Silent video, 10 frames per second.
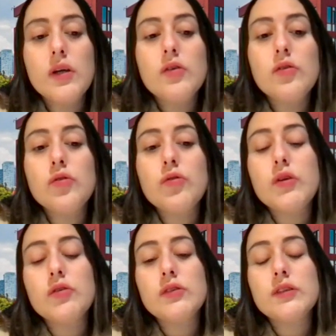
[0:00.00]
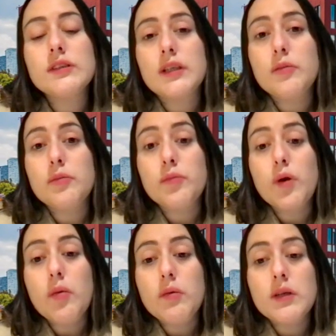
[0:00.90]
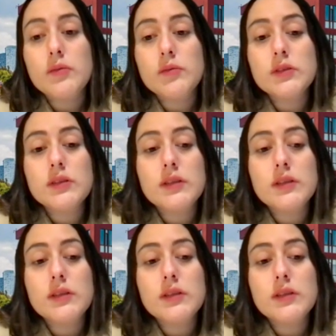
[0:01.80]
to reduce the skin problems.